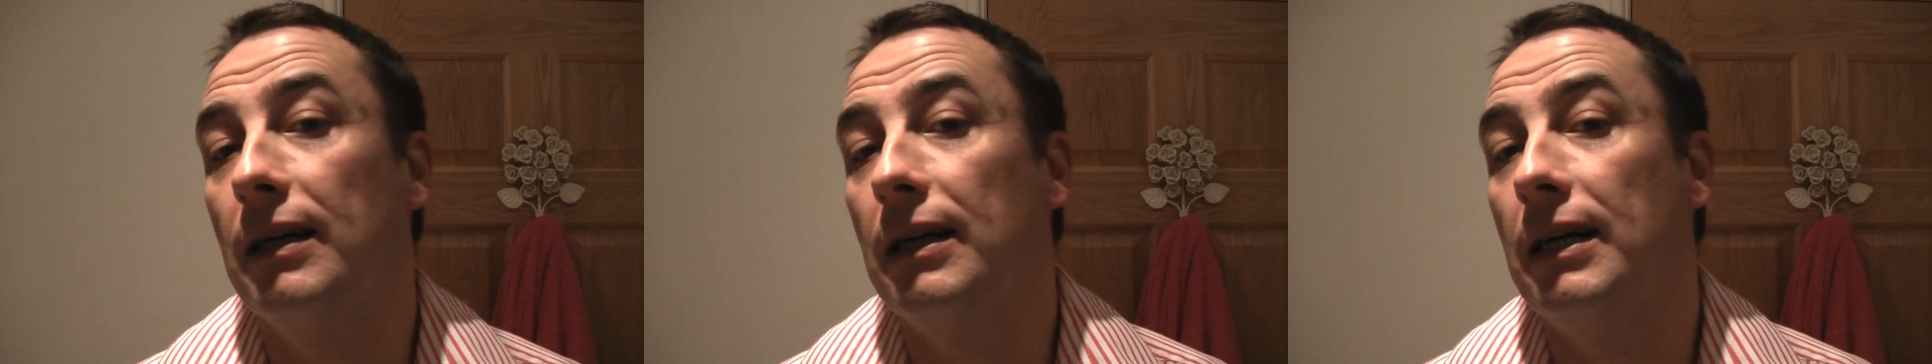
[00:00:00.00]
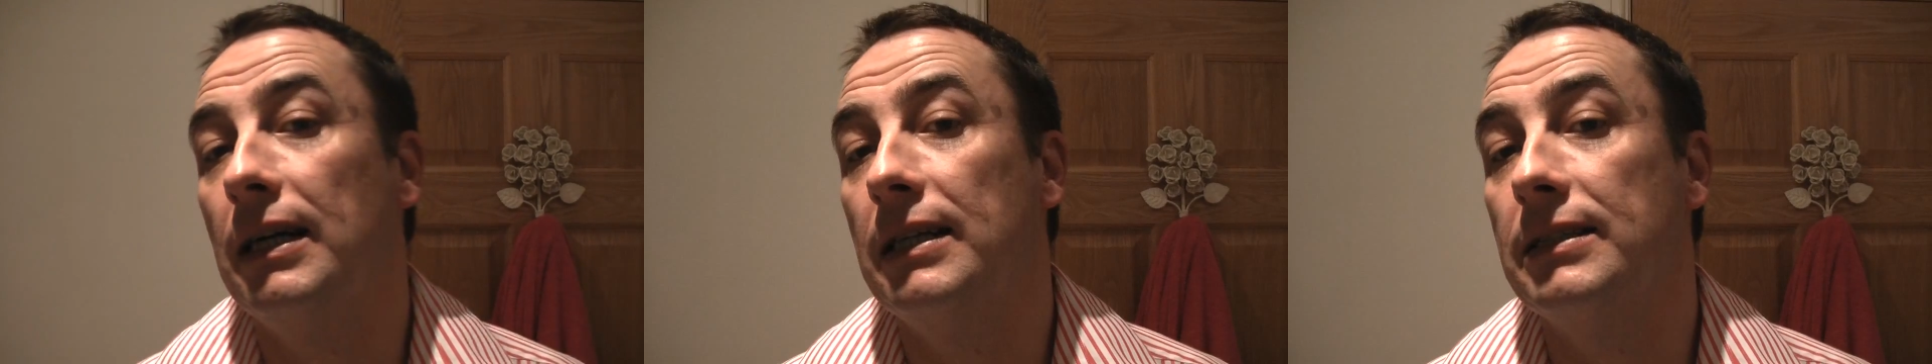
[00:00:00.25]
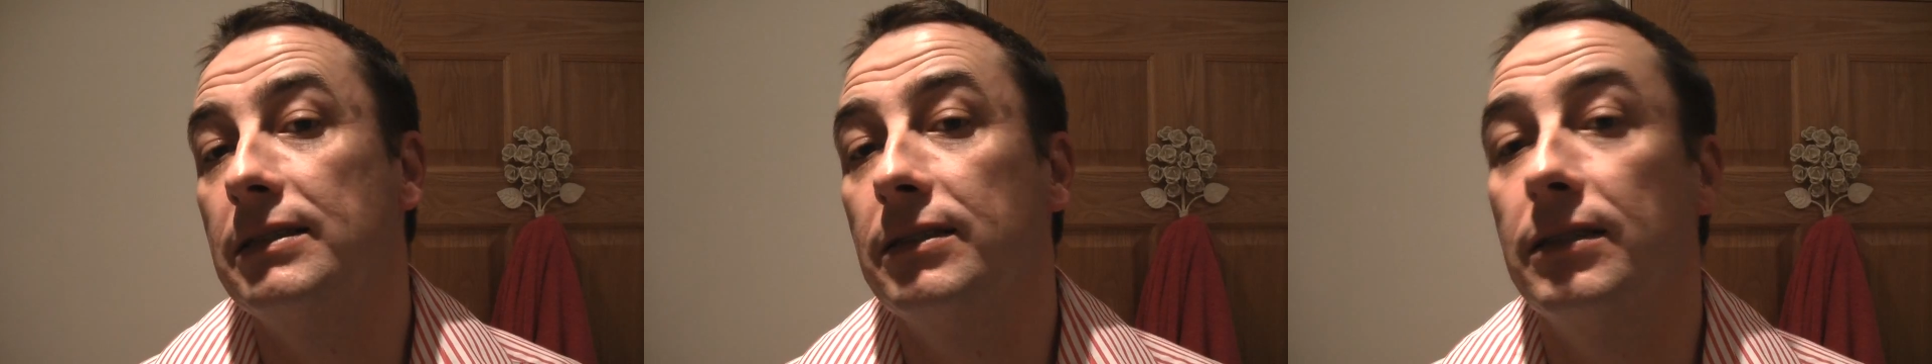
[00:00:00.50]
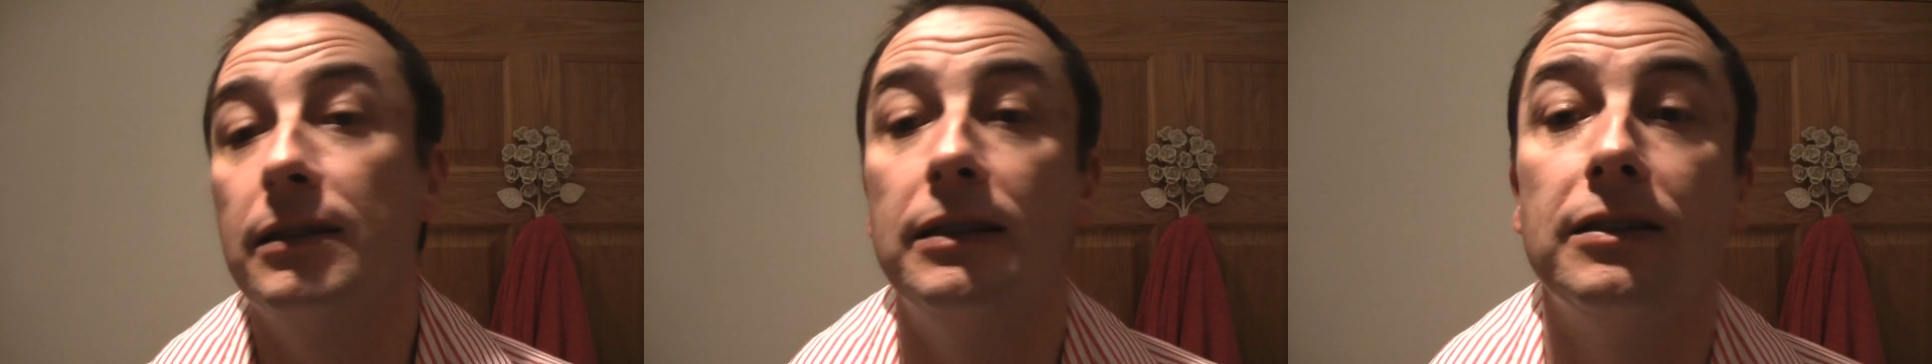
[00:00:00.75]

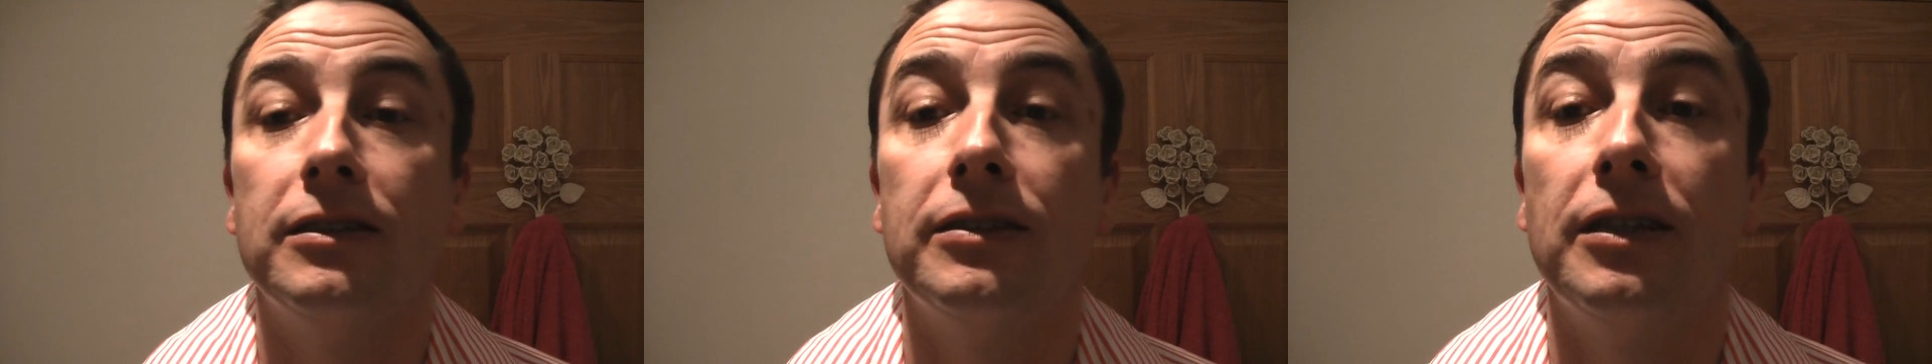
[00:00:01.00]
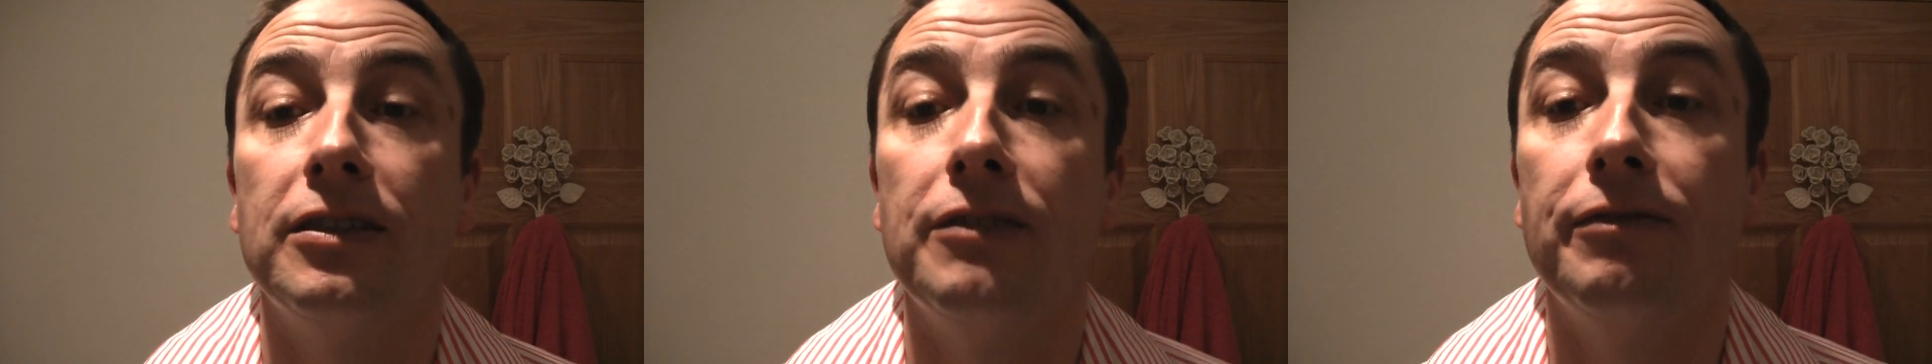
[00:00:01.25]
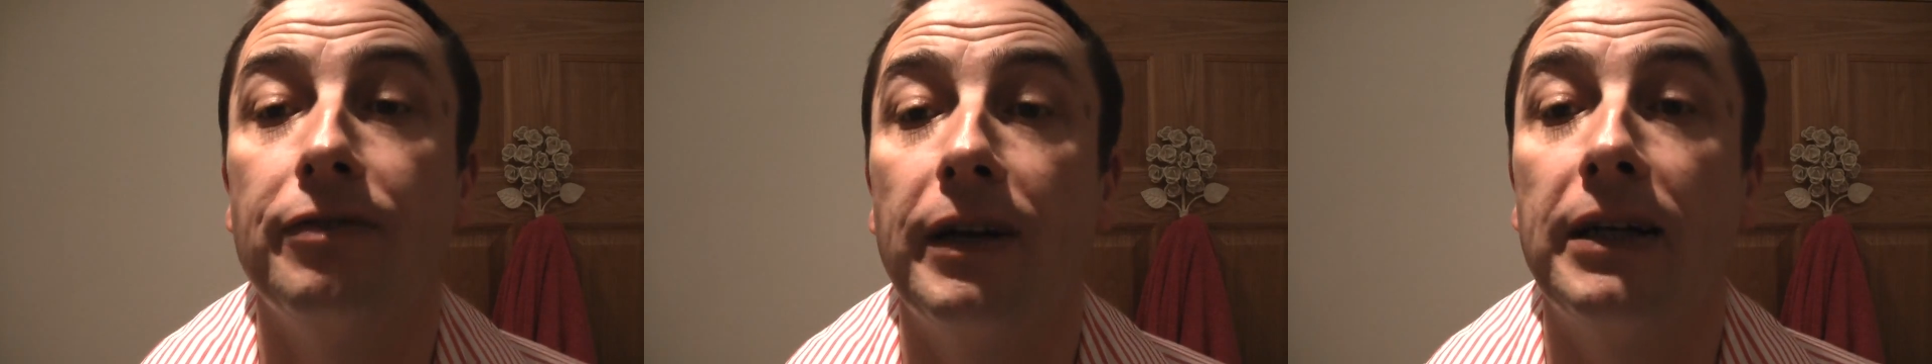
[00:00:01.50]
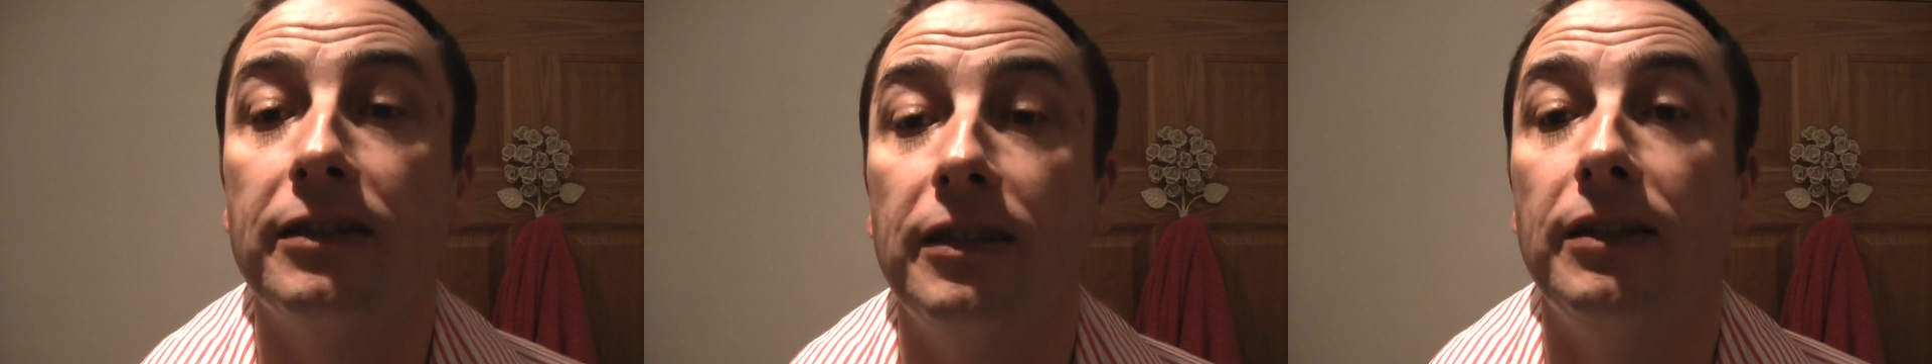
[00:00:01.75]
and it's
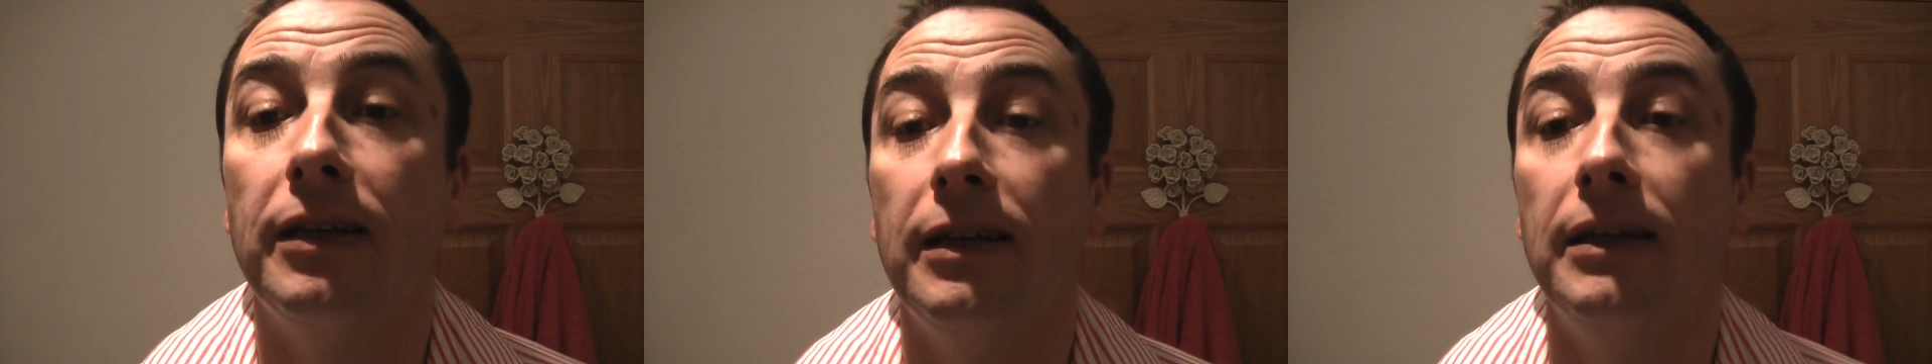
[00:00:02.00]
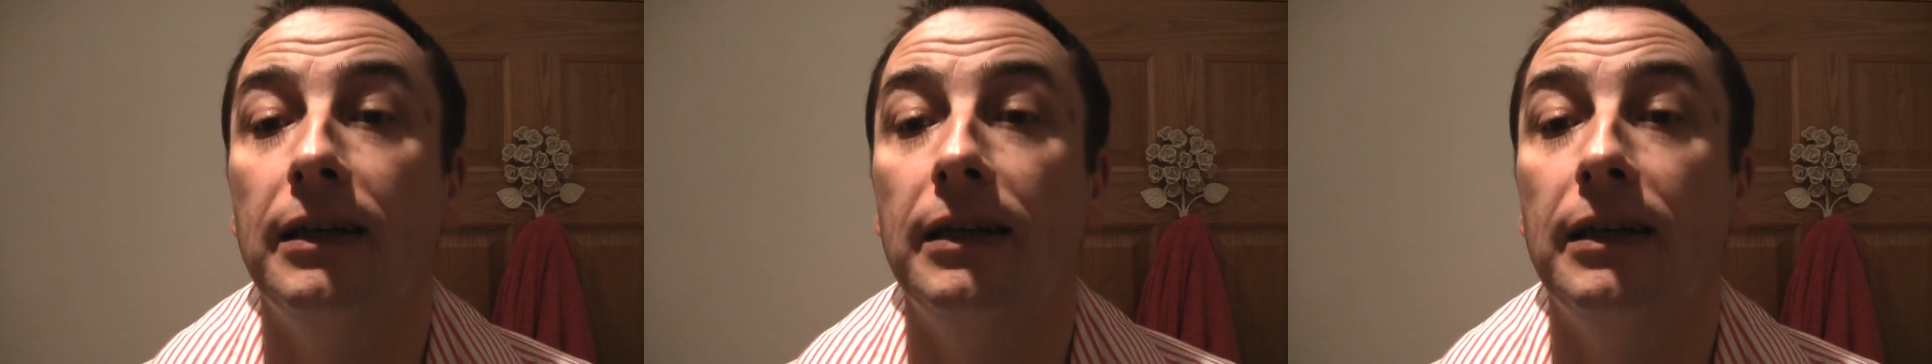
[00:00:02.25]
disinfected